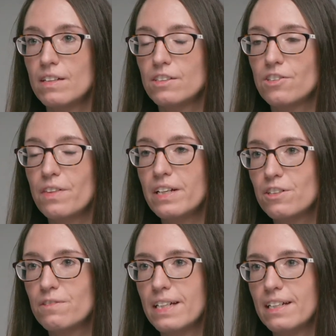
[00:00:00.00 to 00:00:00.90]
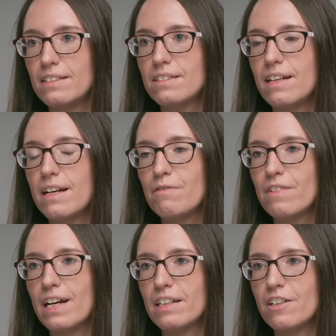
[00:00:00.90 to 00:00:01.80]
So I think you're right,
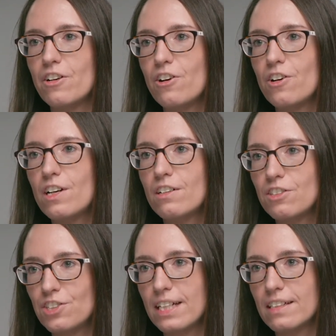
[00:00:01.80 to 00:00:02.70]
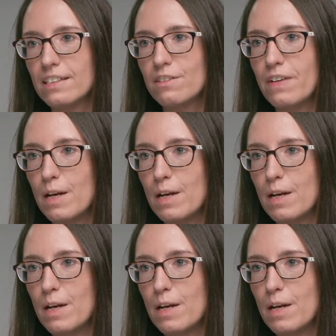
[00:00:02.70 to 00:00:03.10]
Fran, and our understanding of